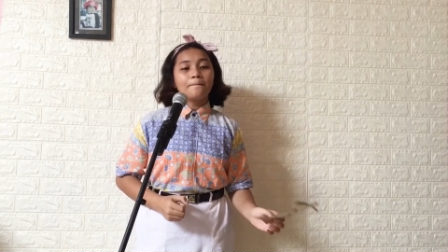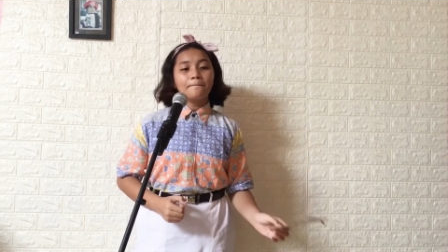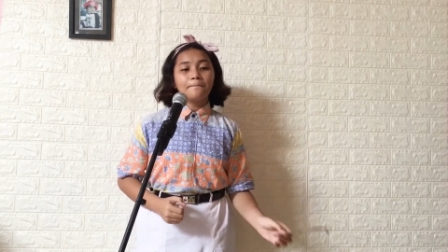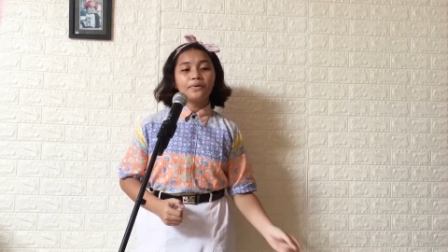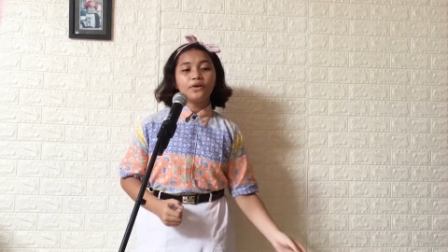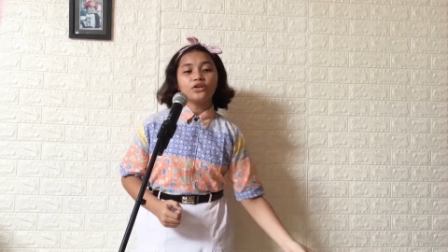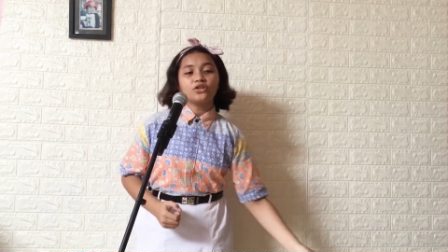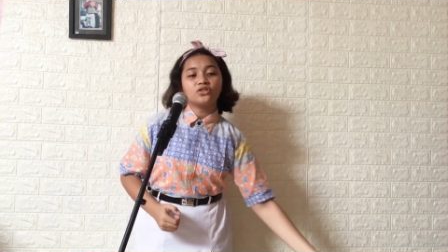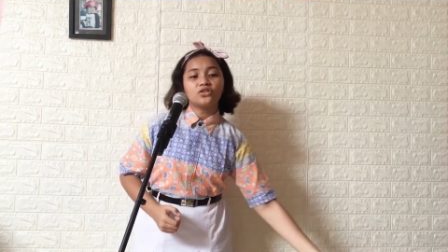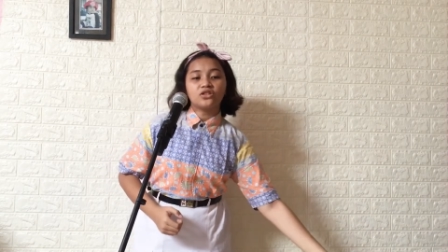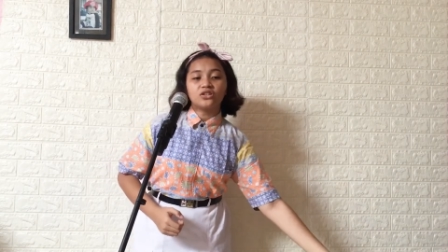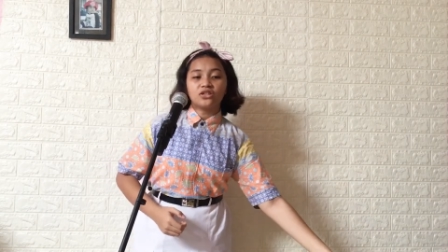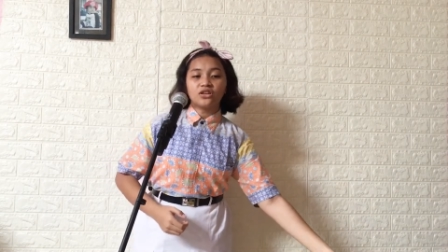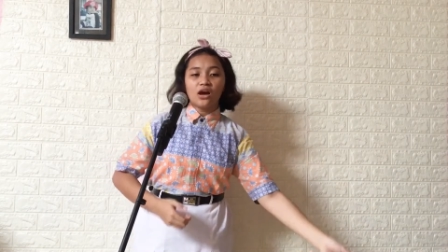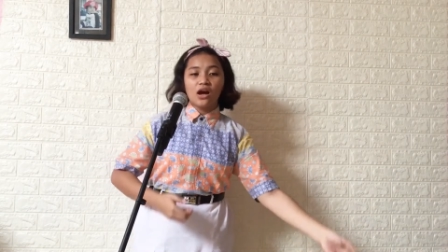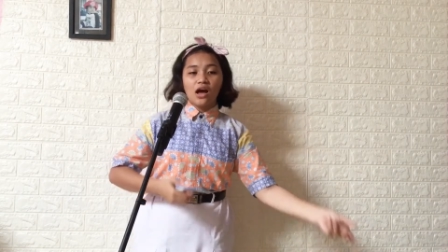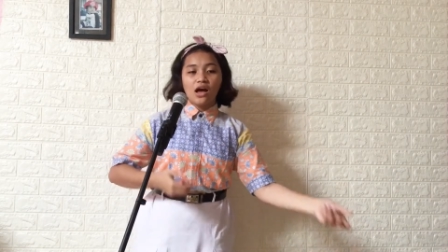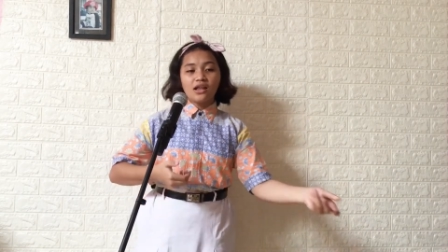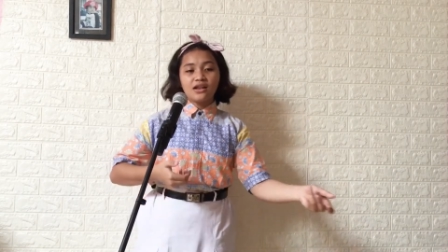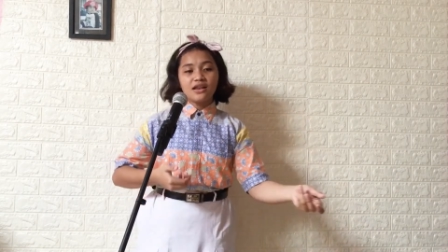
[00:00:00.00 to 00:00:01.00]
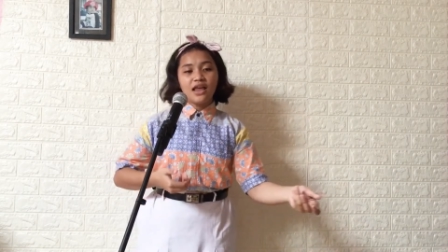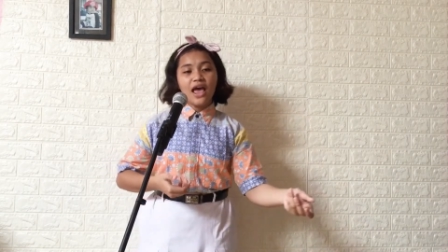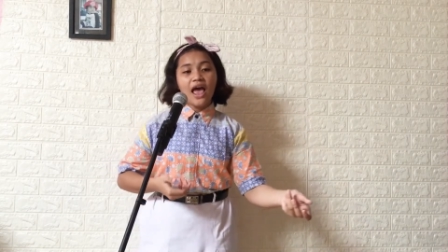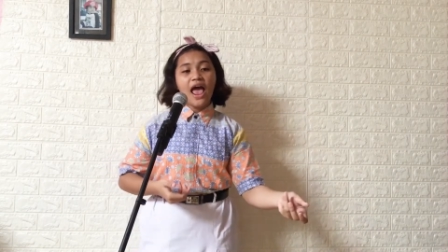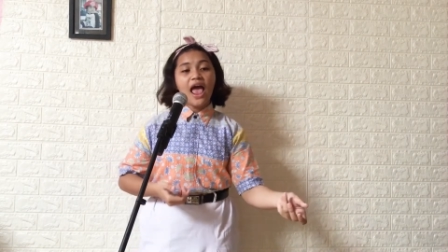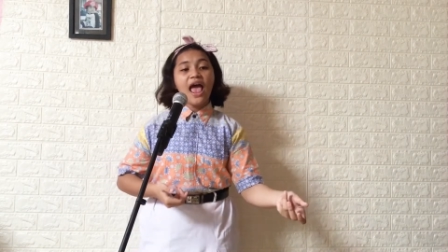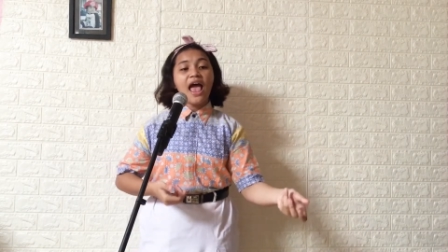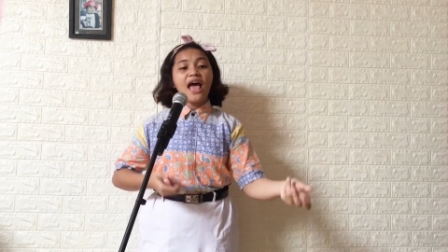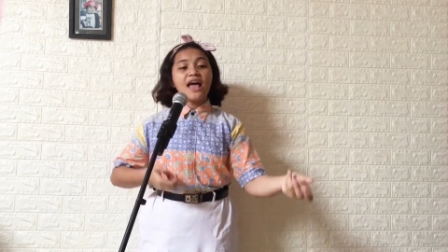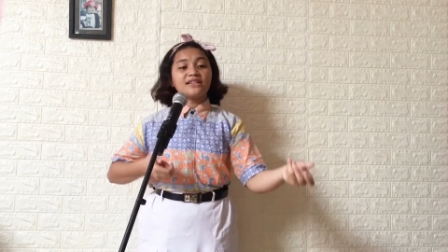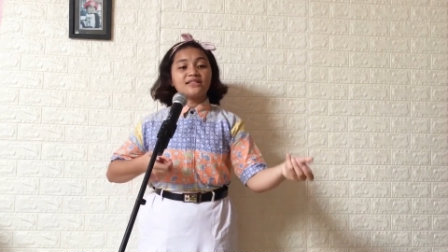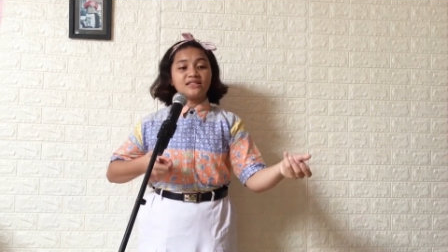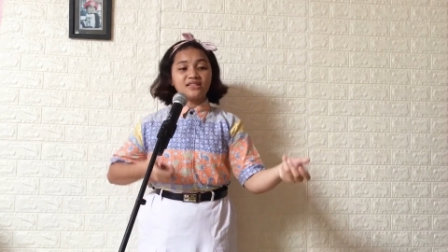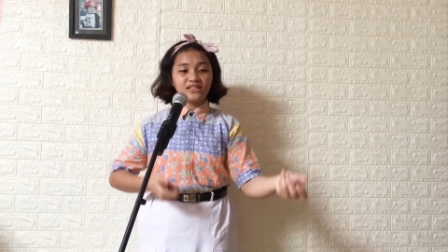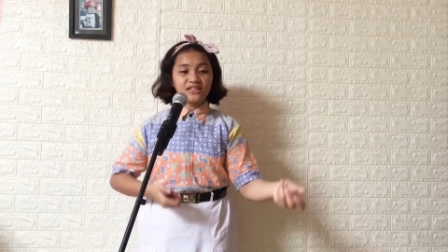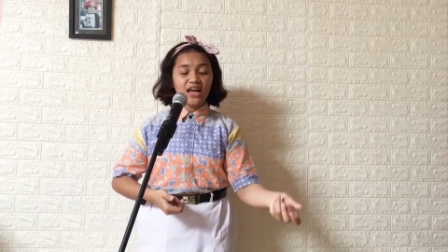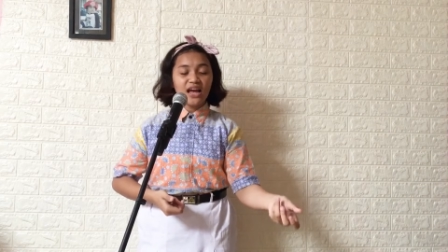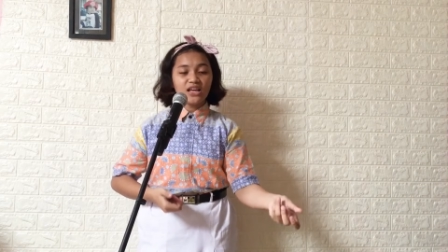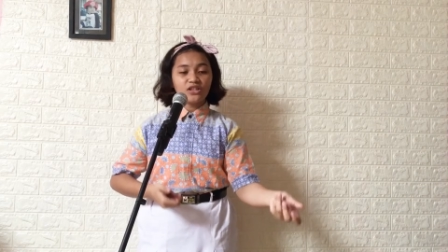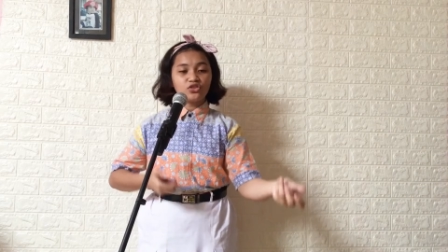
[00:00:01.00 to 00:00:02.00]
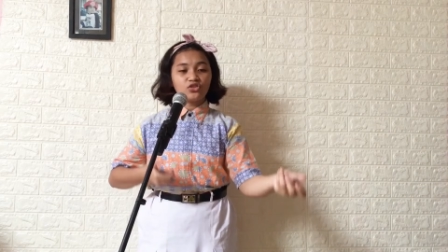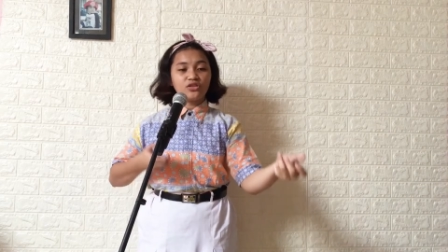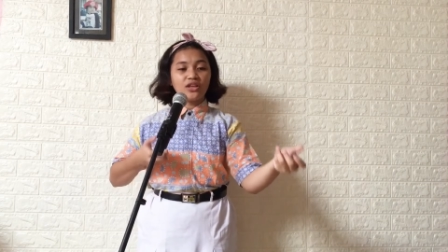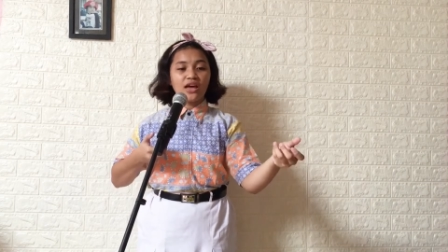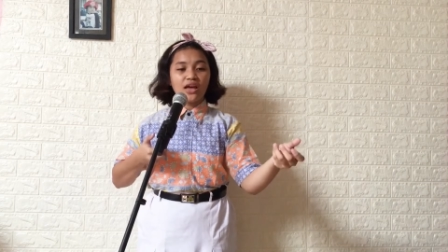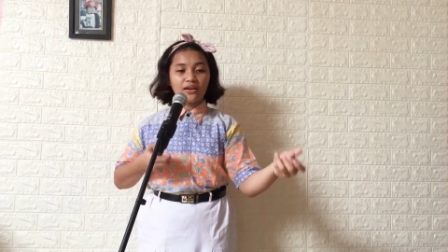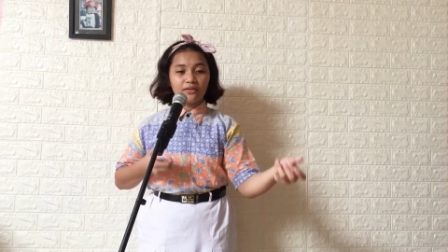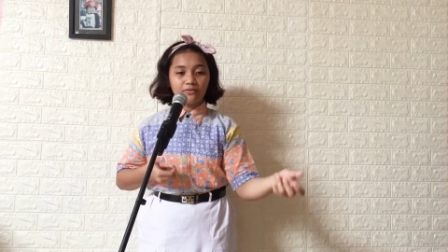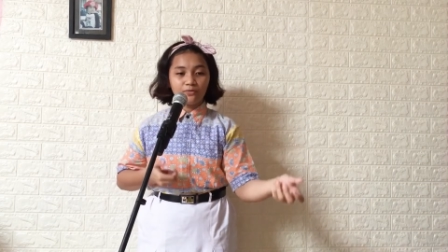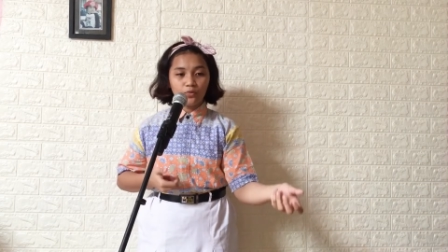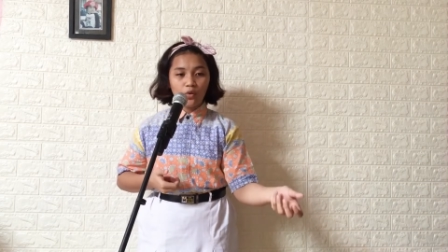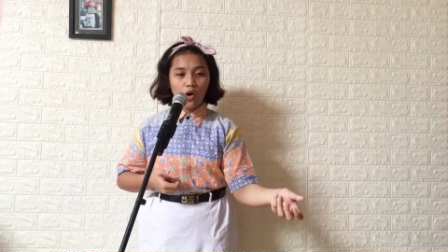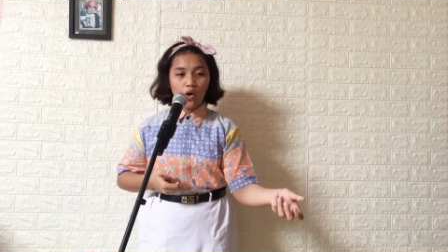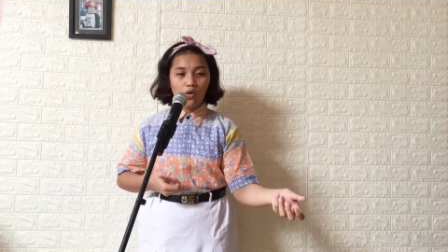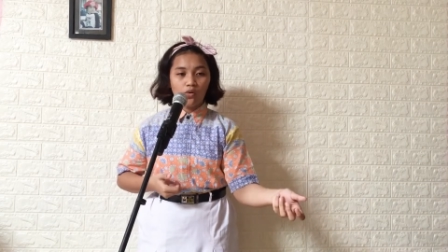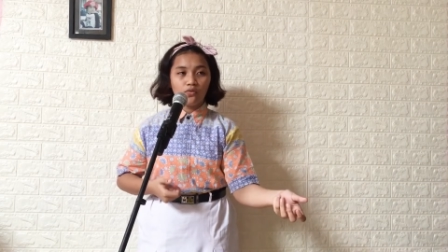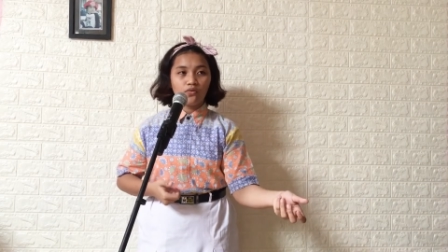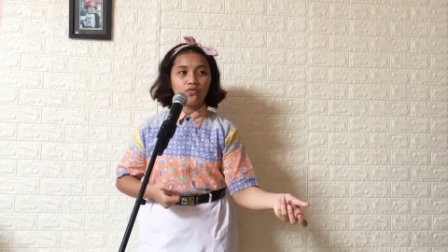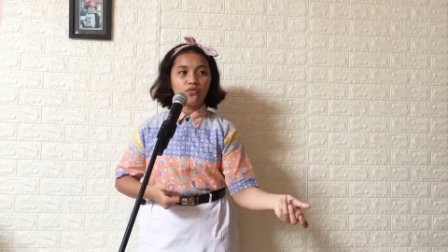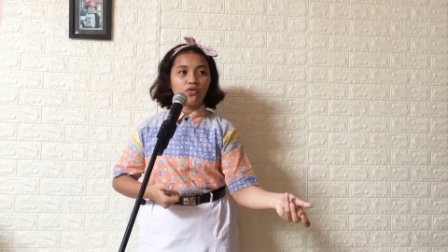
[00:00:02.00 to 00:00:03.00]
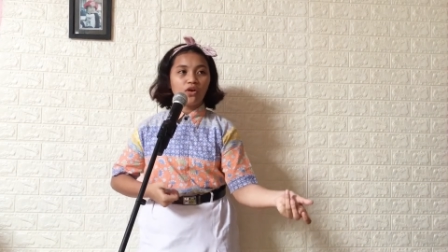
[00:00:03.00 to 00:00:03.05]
put the gun, and said to that wolf,